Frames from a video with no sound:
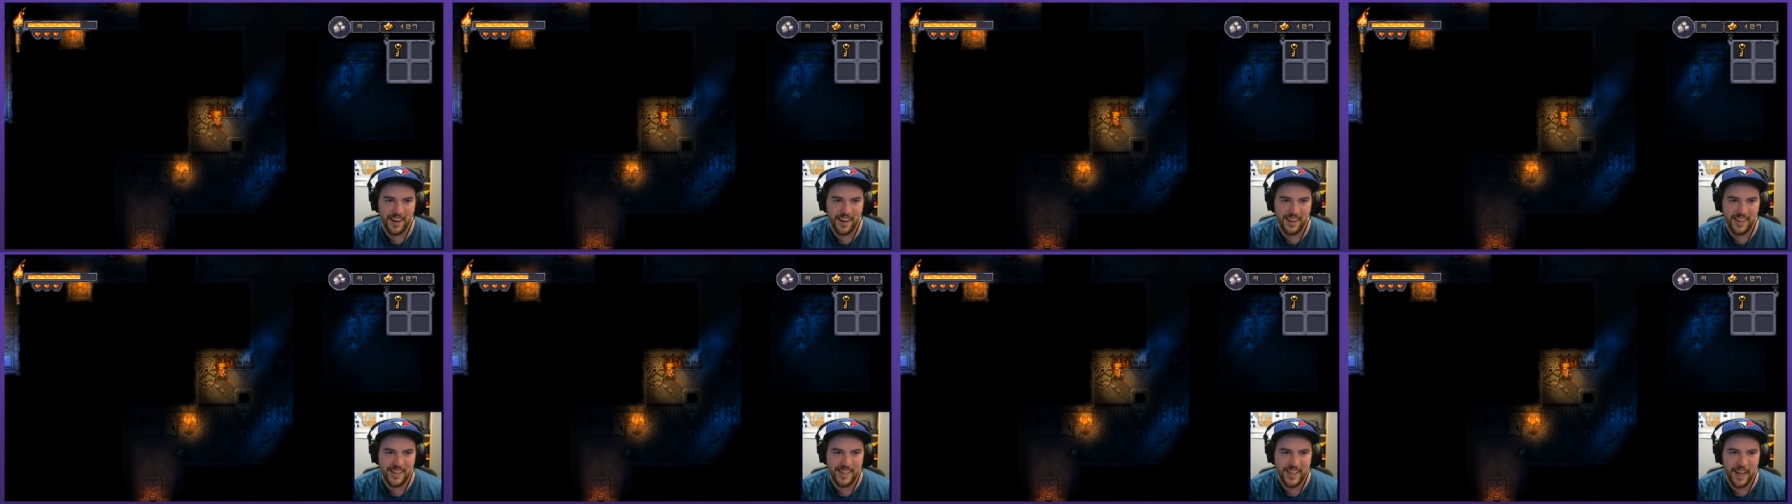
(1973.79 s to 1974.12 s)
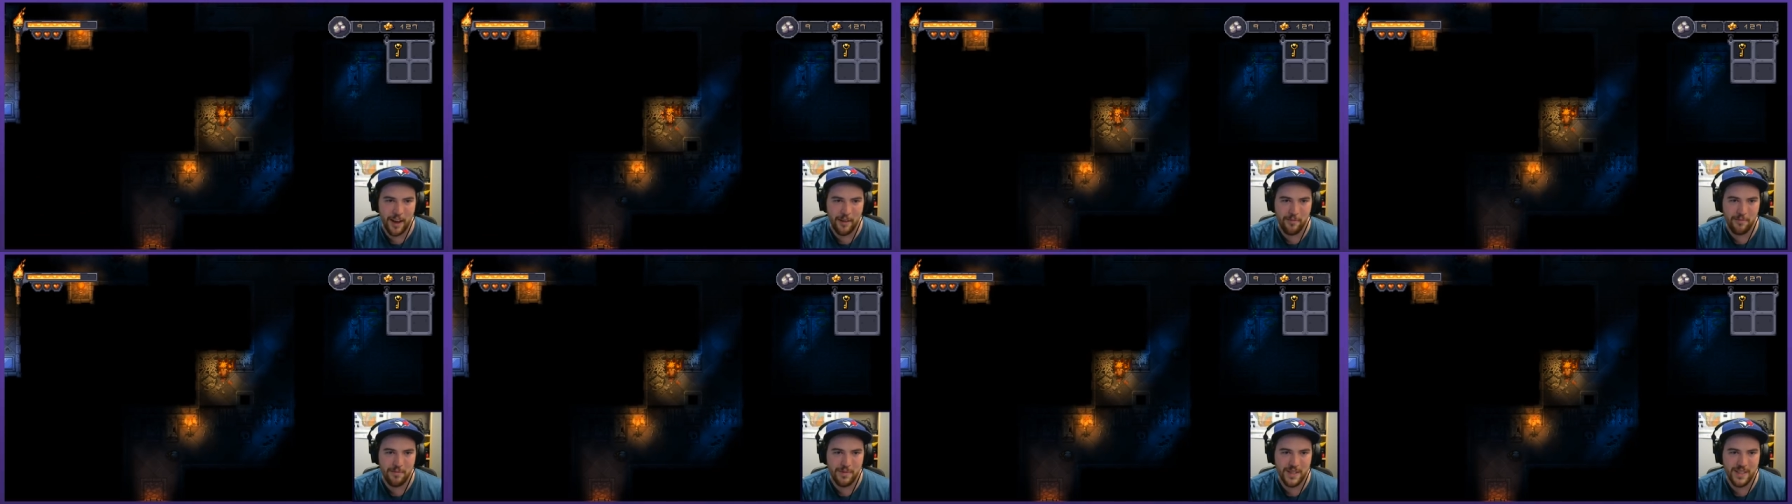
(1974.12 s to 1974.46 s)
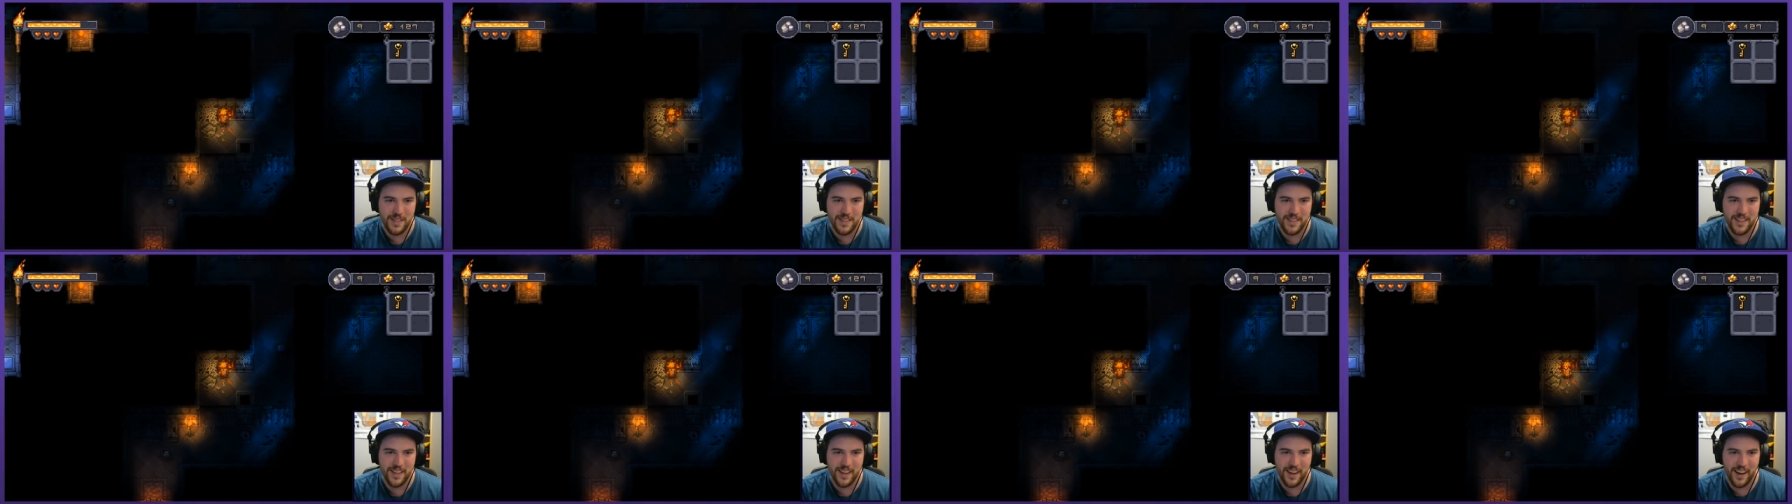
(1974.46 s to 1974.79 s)

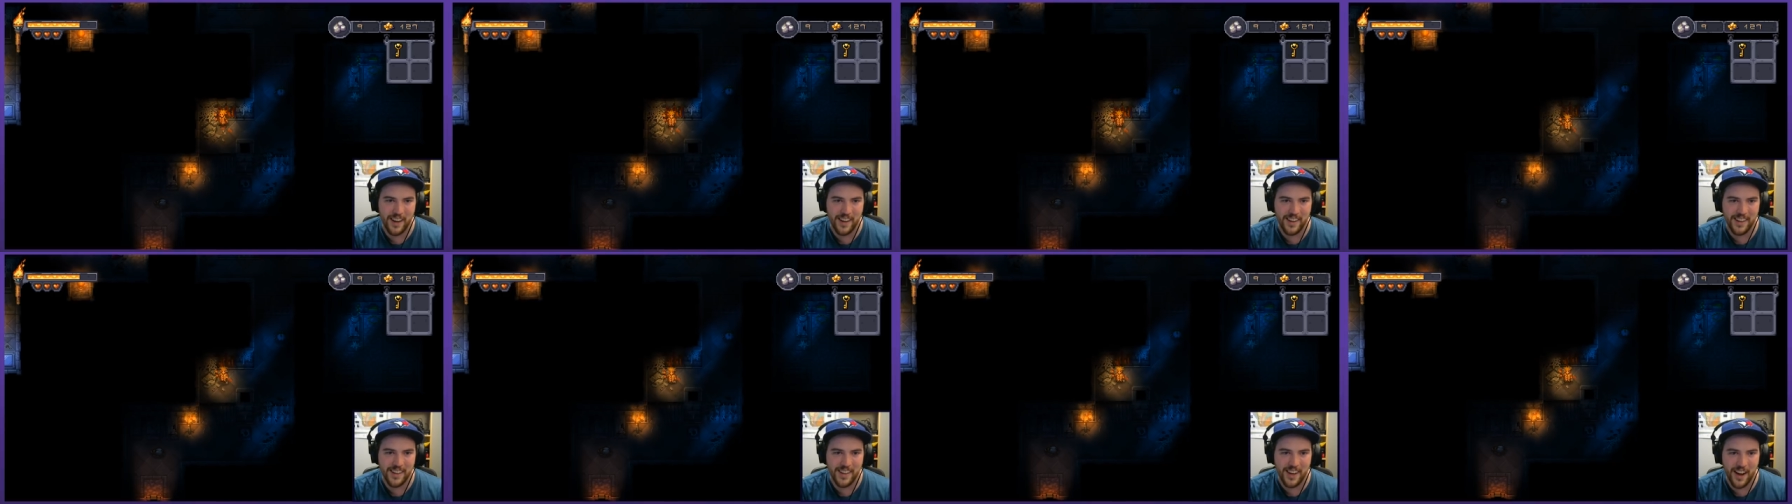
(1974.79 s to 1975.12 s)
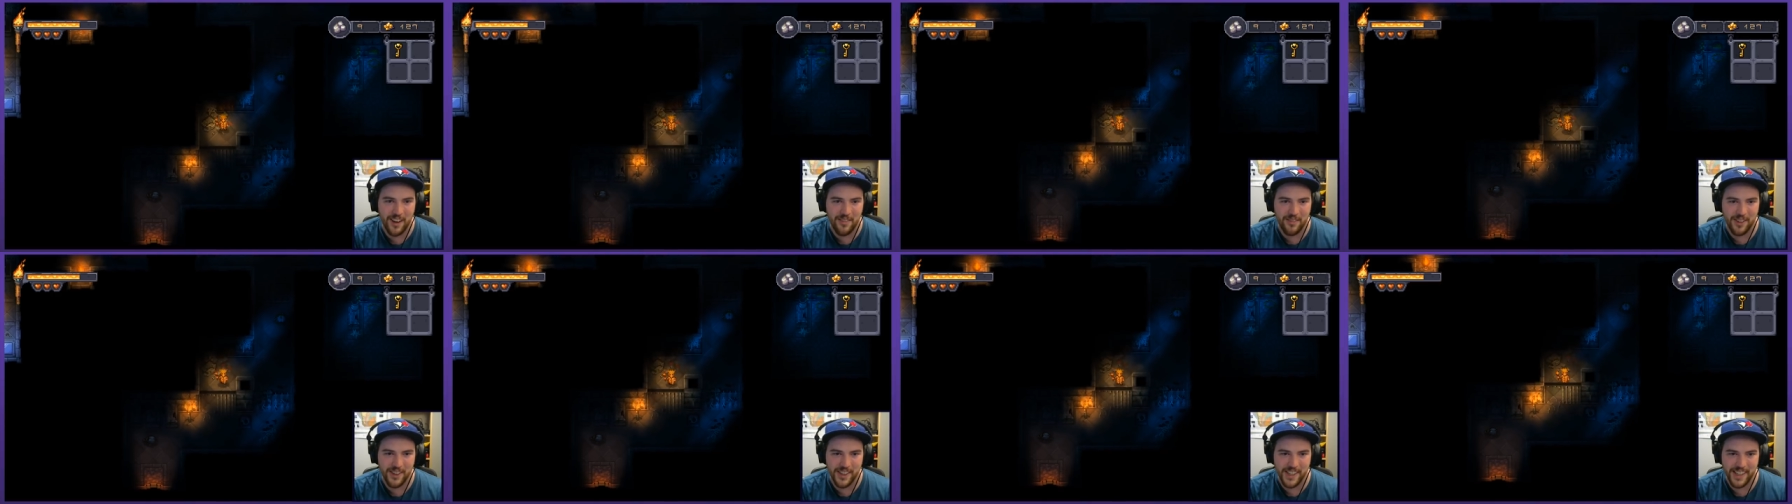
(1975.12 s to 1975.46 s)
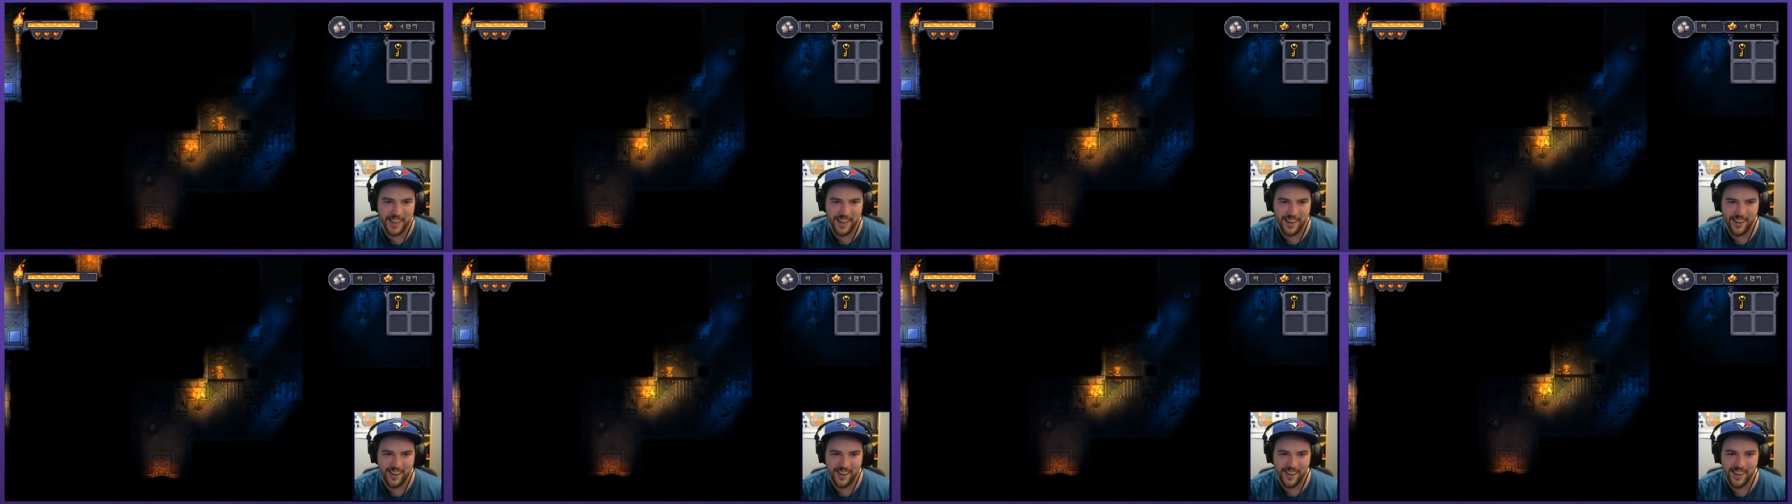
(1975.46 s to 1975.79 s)
attempt to uncover
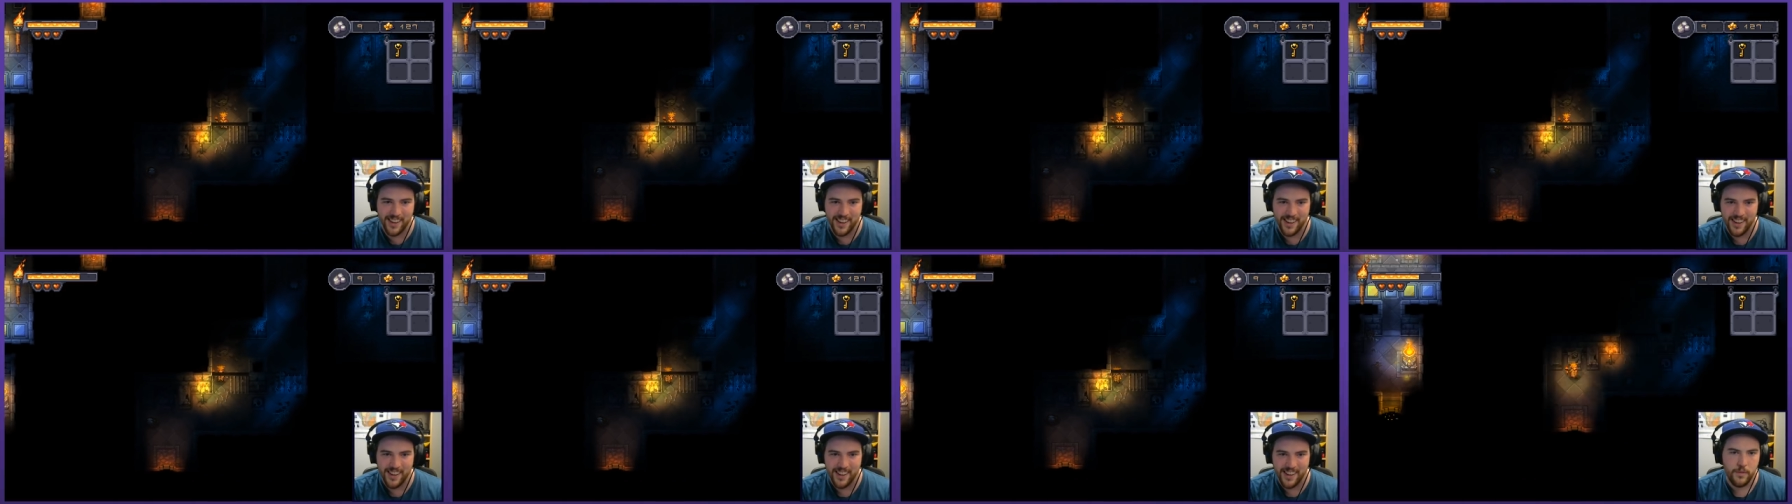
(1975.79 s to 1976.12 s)
here.